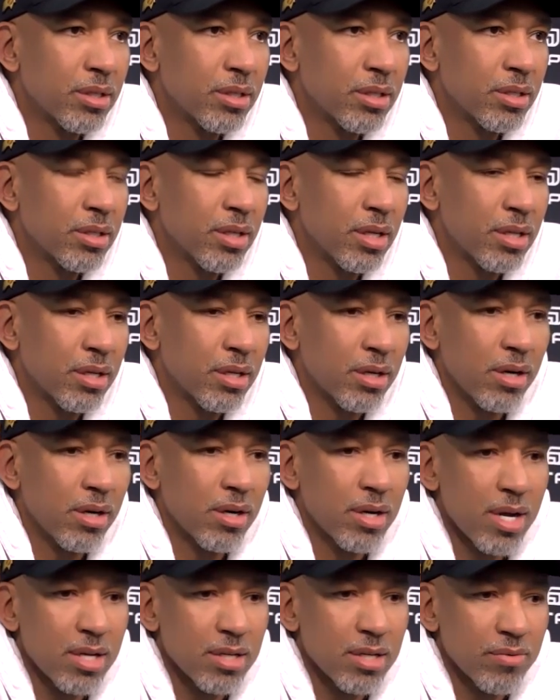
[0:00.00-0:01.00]
And I think our
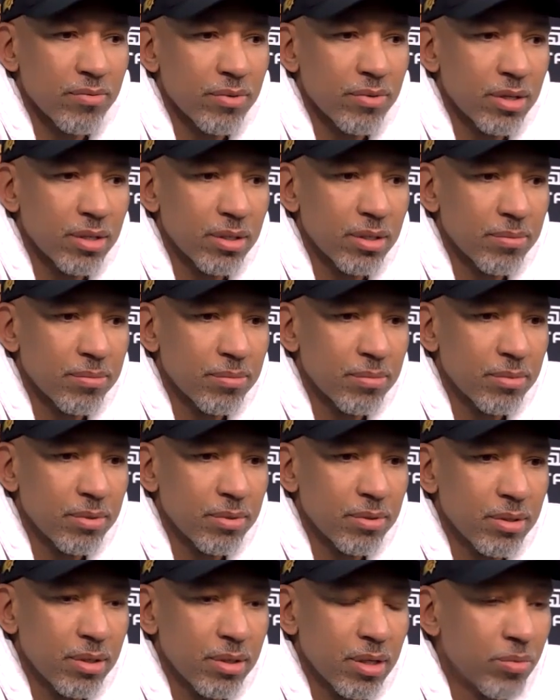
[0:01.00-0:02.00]
guys have done an
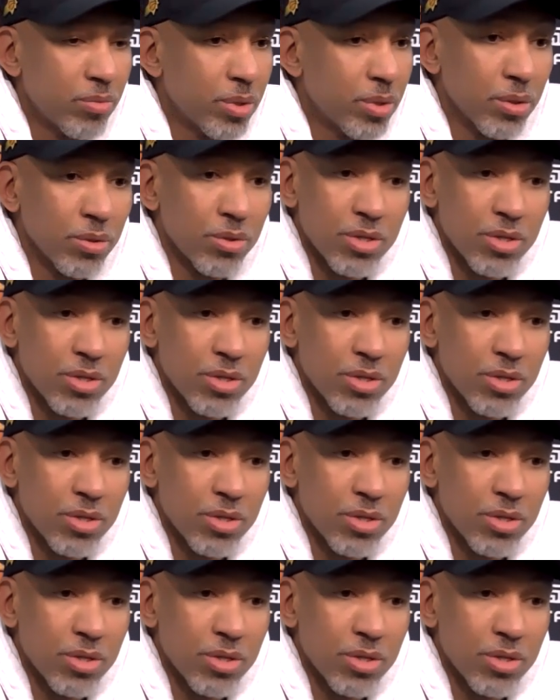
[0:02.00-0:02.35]
unreal